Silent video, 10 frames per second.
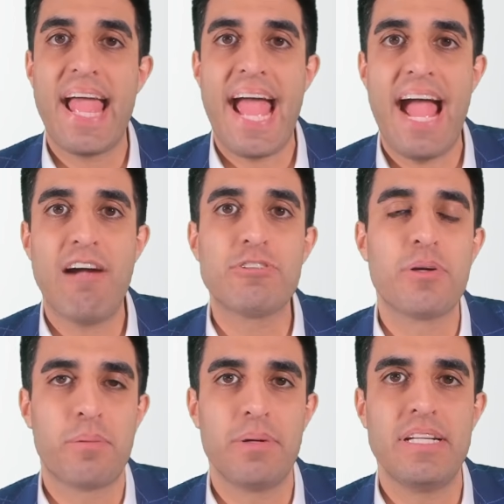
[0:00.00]
After
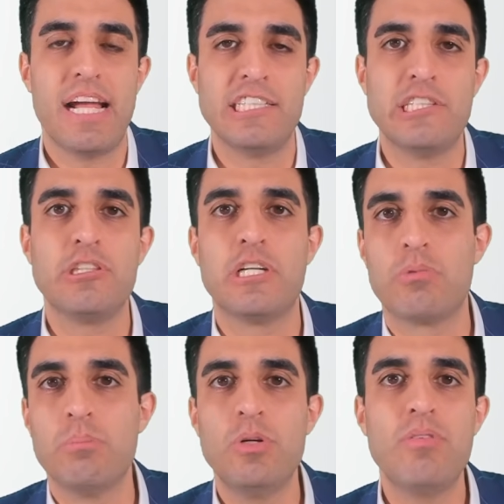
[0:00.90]
3 days, you can
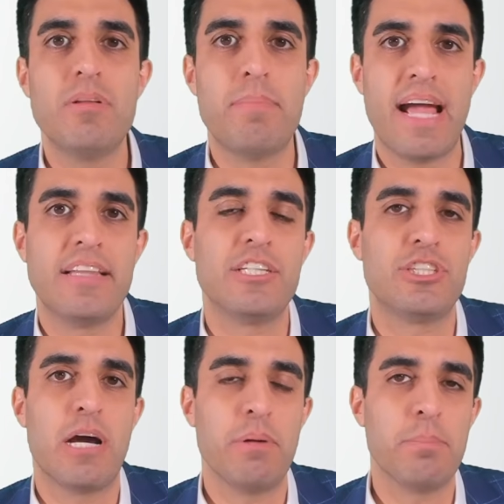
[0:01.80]
remove the bandage
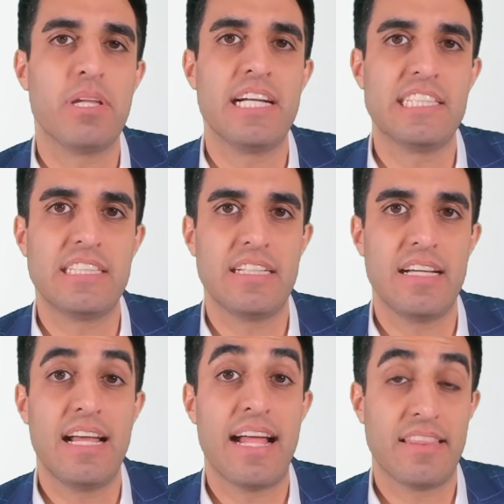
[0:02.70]
that we placed
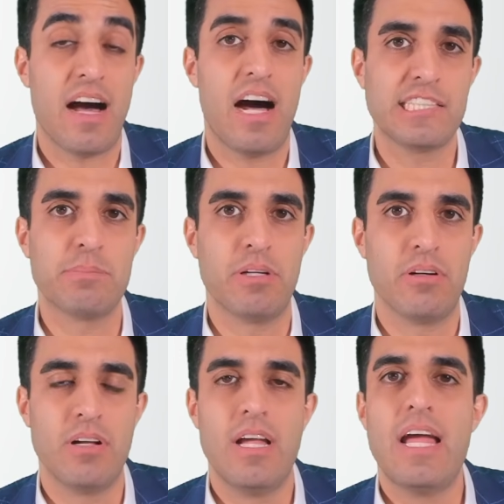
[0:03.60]
at the
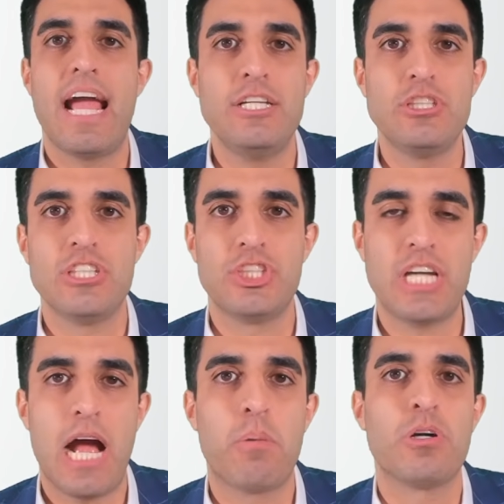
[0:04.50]
hospital and you can
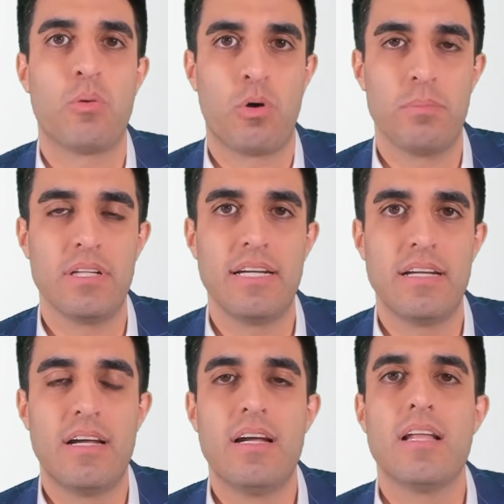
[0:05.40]
shower normally.
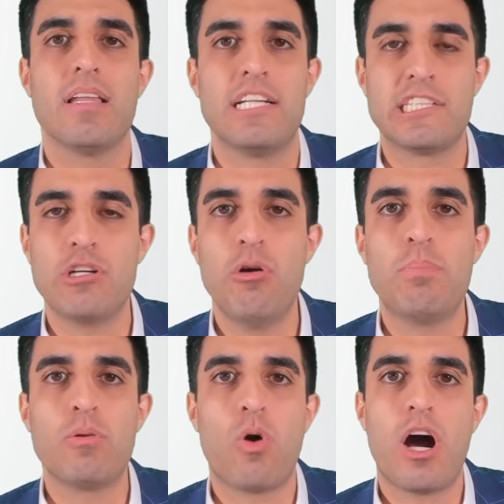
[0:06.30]
Let soap
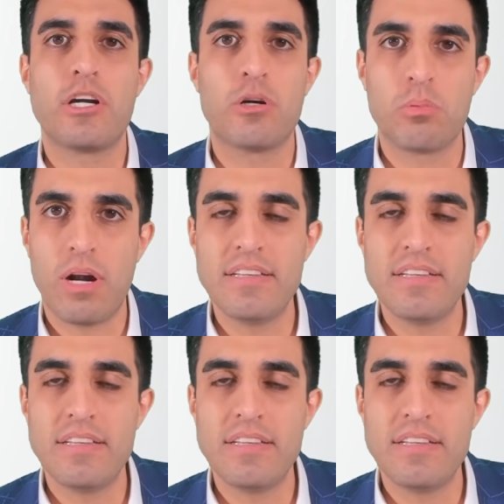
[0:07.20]
and water run